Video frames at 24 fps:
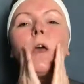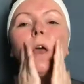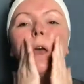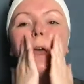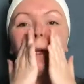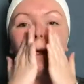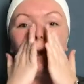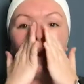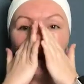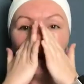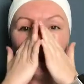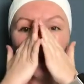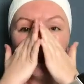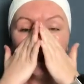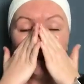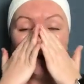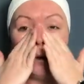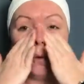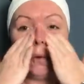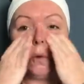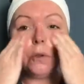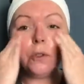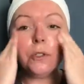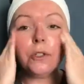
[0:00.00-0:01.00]
You can
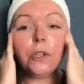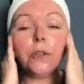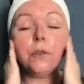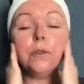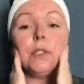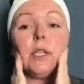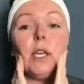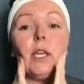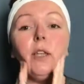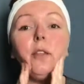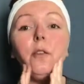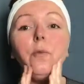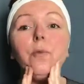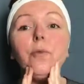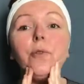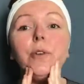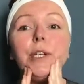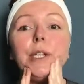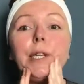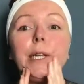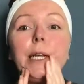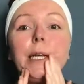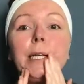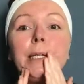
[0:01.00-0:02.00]
also take the
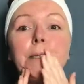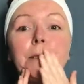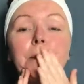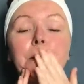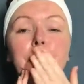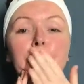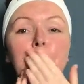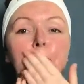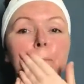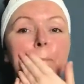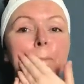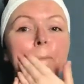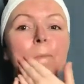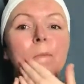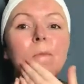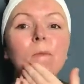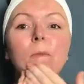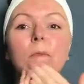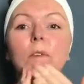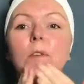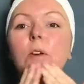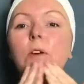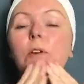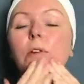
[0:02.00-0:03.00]
pre-cleanse
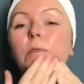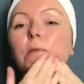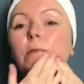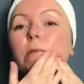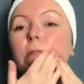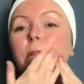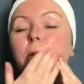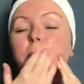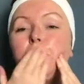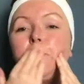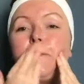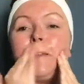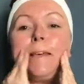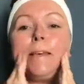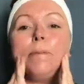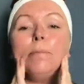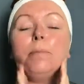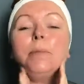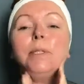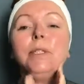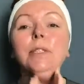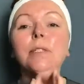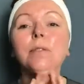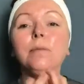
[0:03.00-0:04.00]
over the
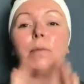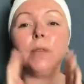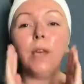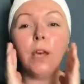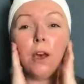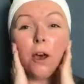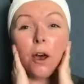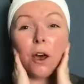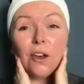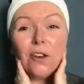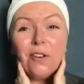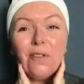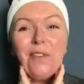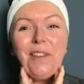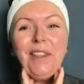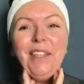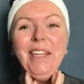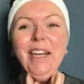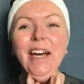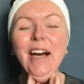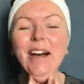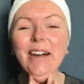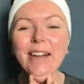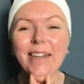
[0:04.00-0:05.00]
lips, over the
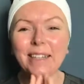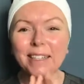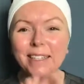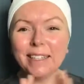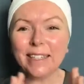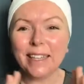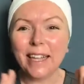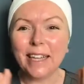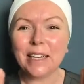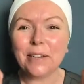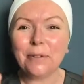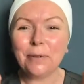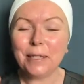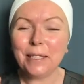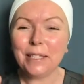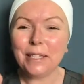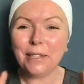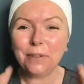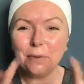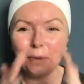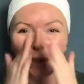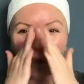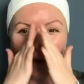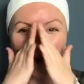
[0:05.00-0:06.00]
eyes like we did
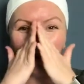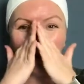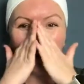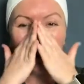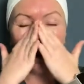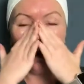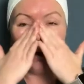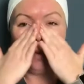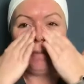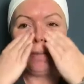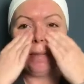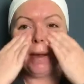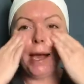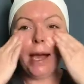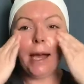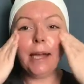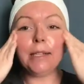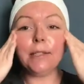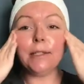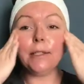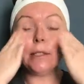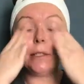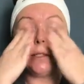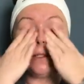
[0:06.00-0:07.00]
with your cotton
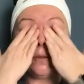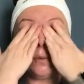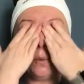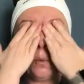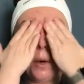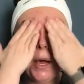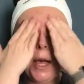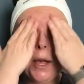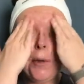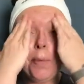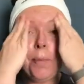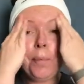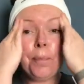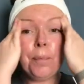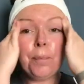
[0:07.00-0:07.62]
pads as well.